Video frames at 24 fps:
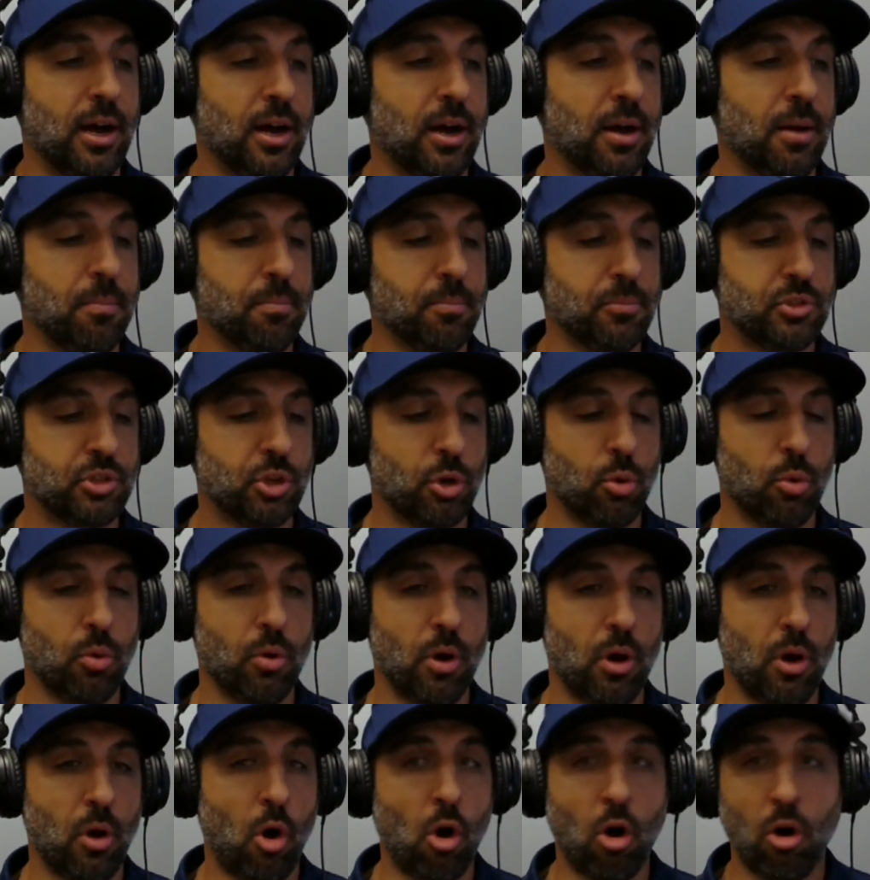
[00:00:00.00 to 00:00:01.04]
So
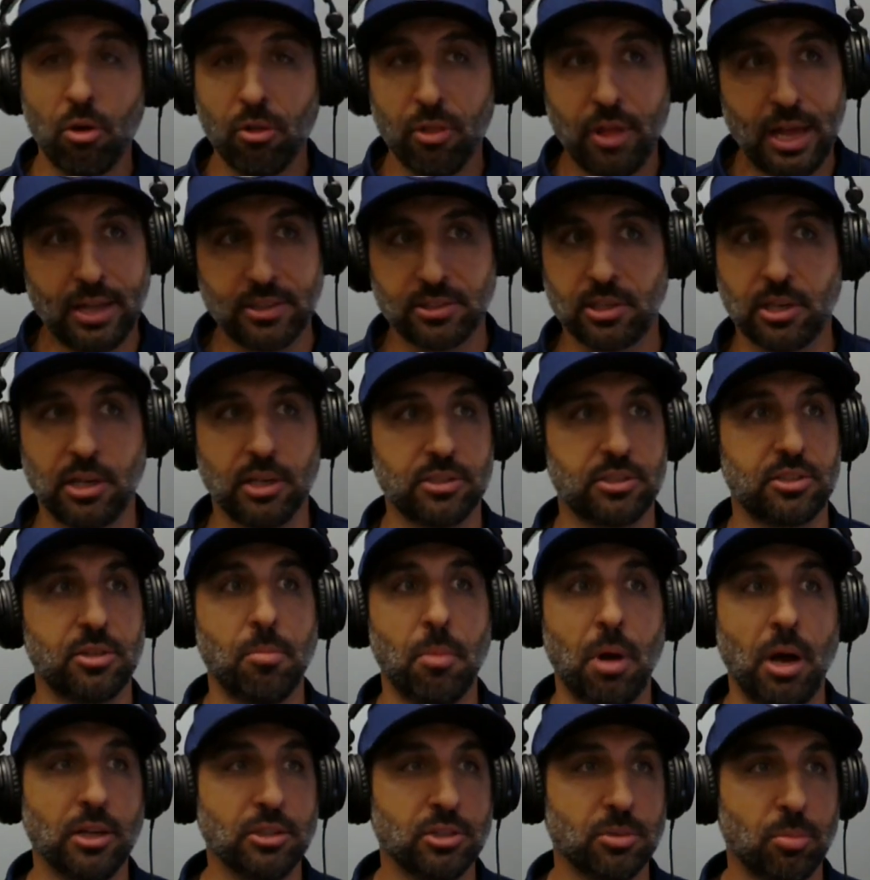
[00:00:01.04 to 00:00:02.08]
all that's
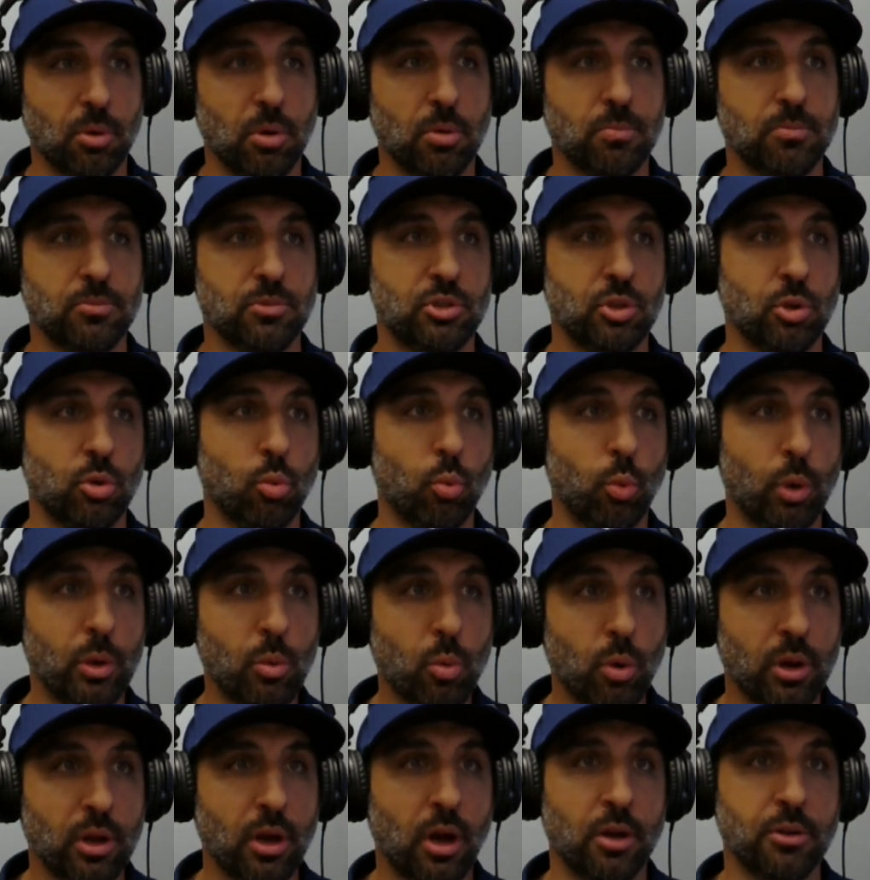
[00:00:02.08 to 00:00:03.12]
customizable. So we
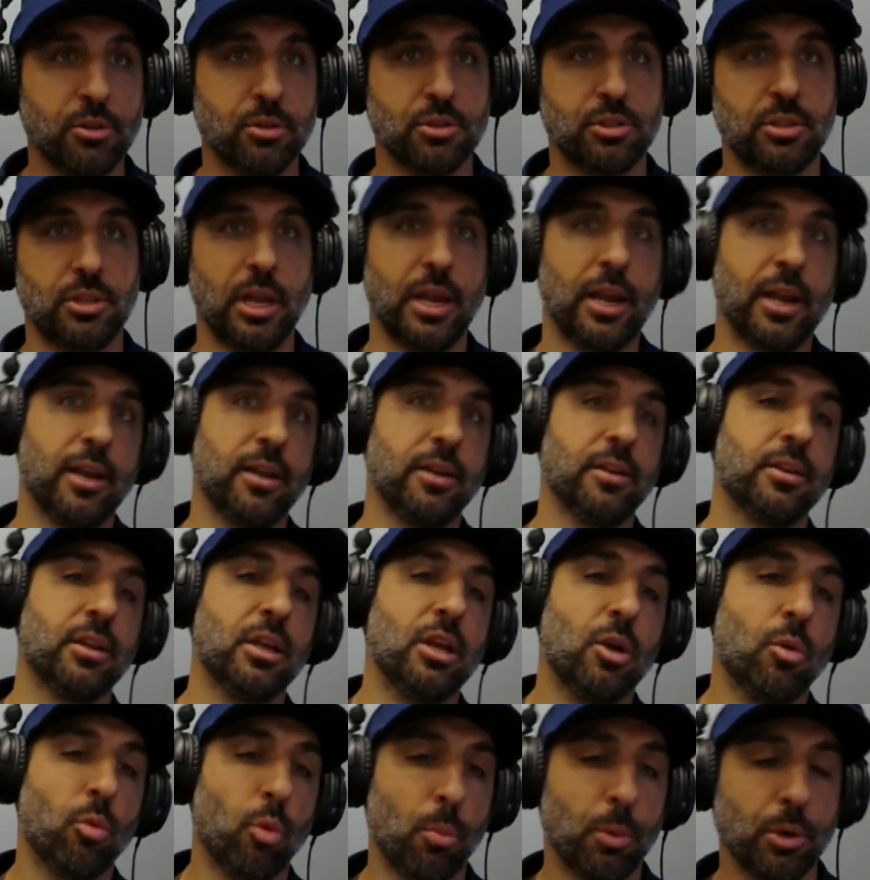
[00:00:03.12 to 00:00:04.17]
want to understand,
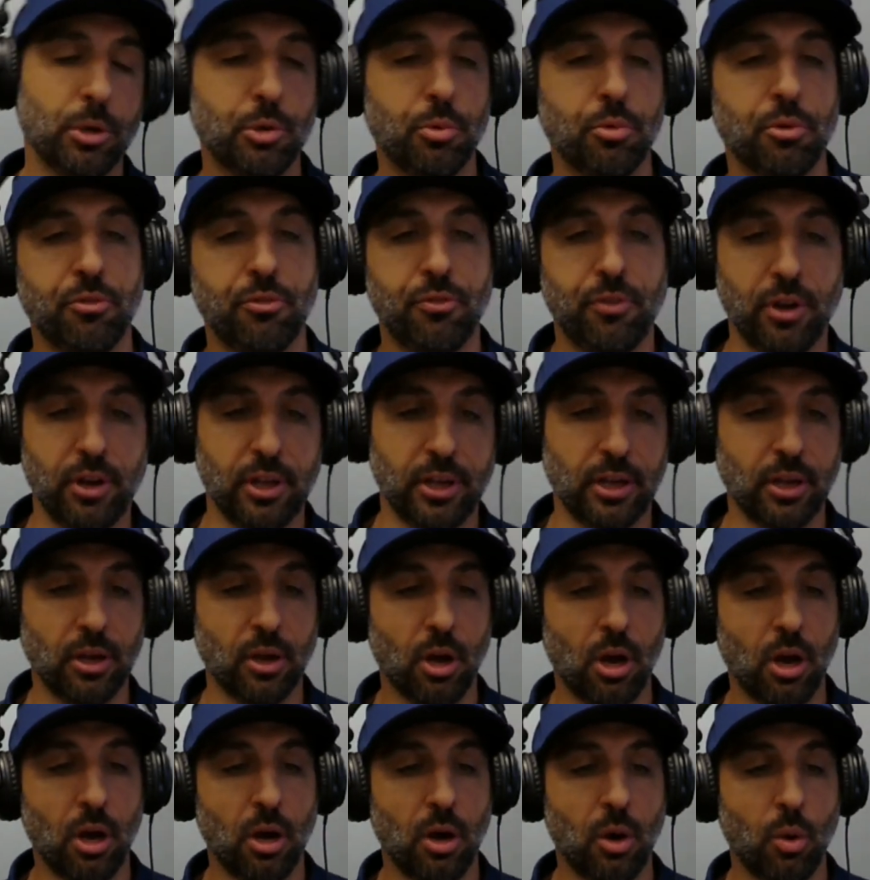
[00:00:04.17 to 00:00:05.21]
when we're doing a fitting,
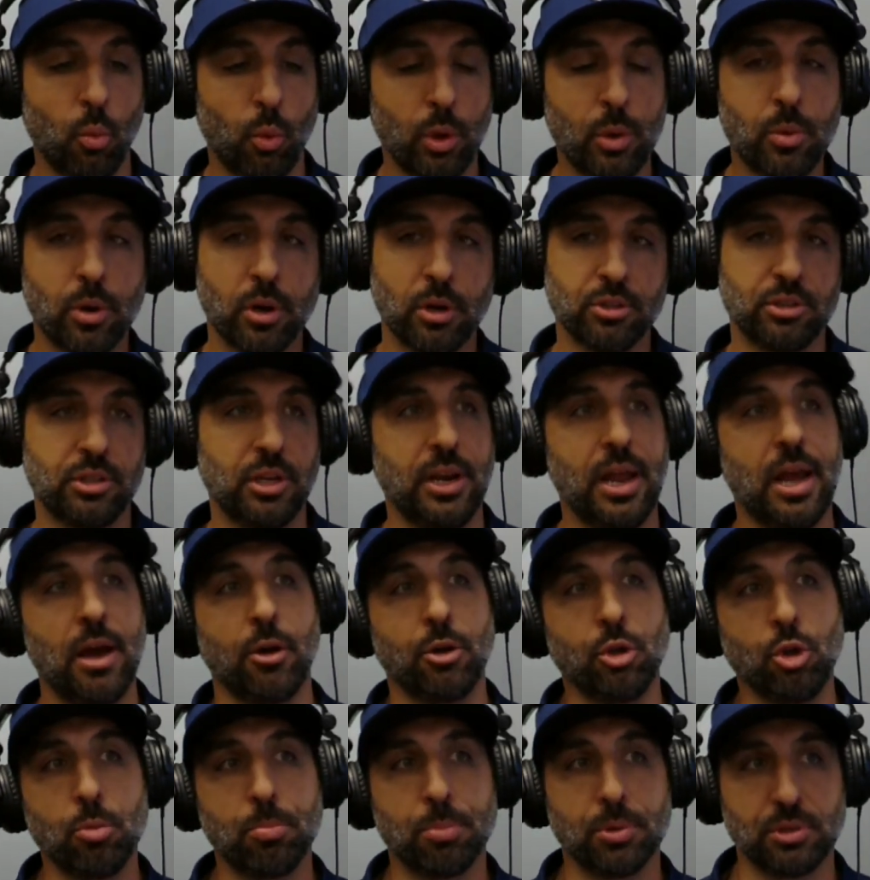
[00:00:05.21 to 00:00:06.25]
we want to understand how
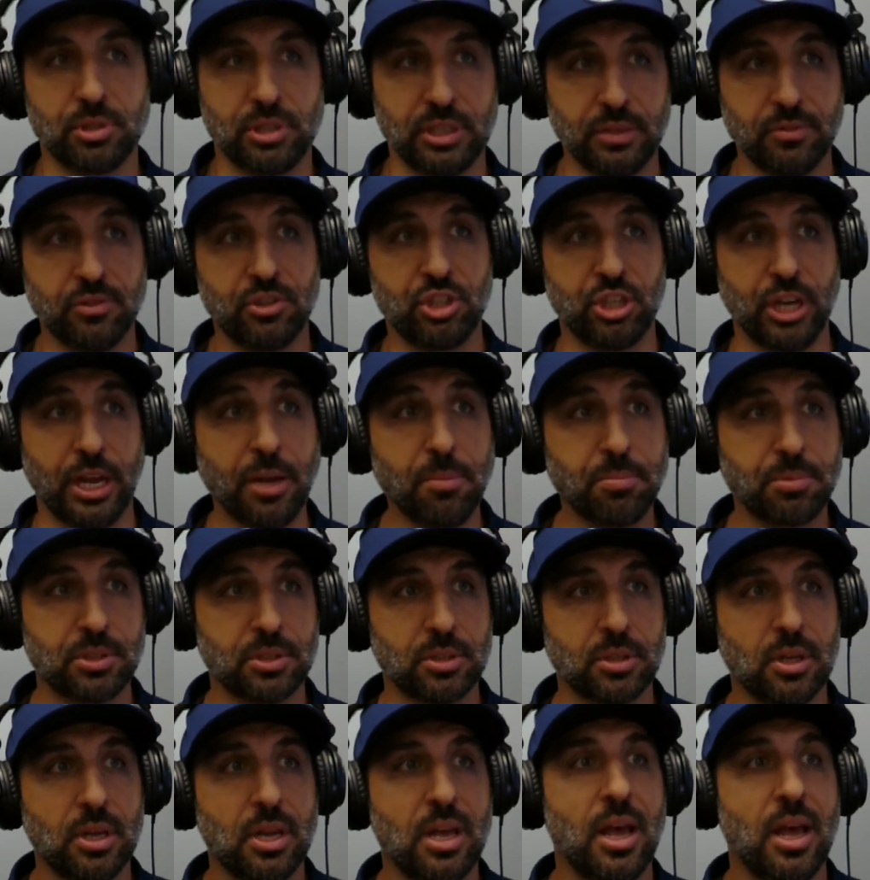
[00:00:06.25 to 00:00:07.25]
you perceive shapes.